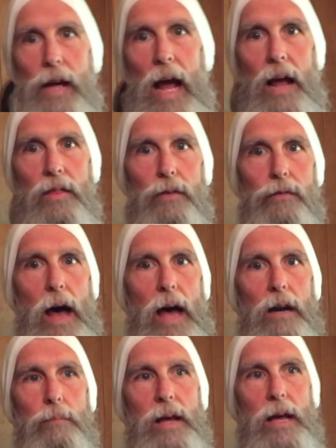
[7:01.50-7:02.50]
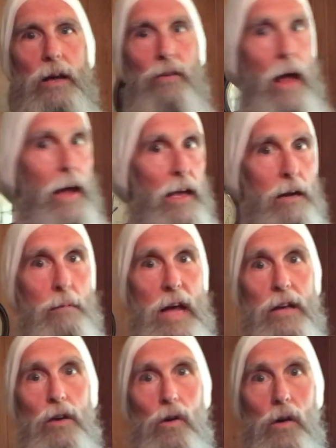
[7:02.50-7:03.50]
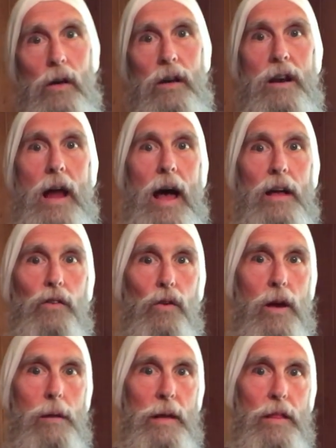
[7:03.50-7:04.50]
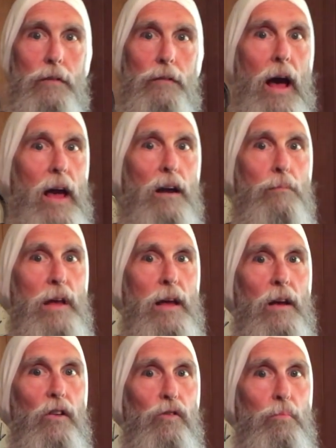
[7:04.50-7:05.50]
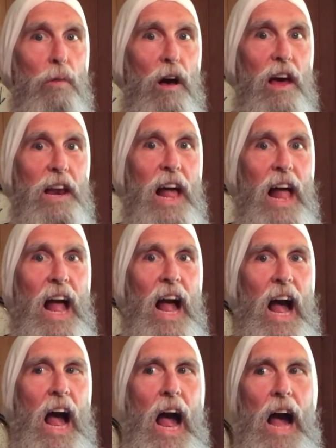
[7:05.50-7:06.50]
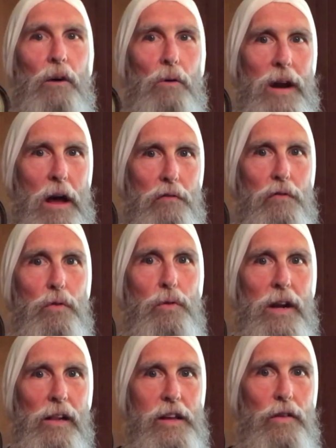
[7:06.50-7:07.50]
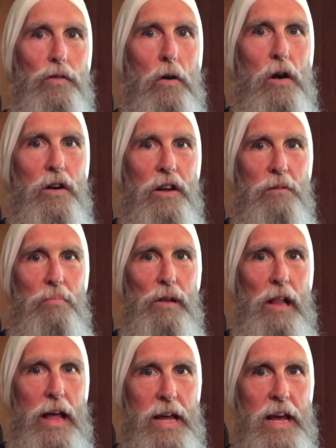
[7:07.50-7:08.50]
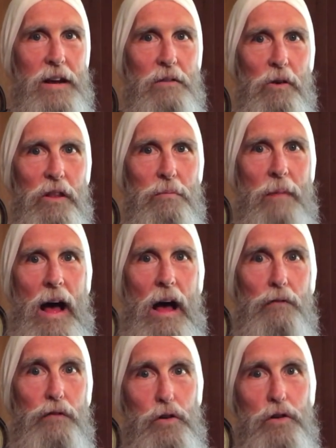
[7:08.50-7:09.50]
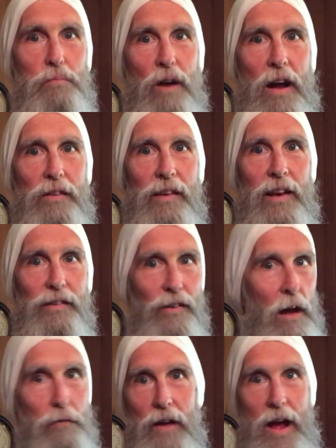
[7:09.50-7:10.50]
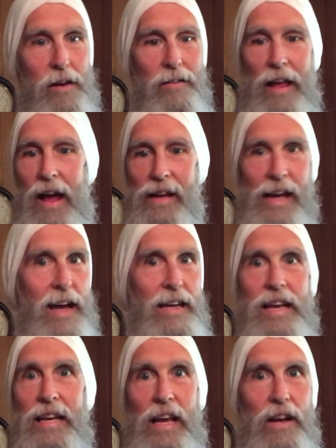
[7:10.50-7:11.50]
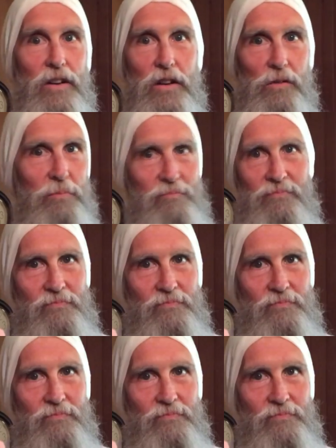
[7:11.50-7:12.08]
got the Vitamix. I can make good nice cream in the Vitamix, but when I really started playing with my food processor, I found like I can get just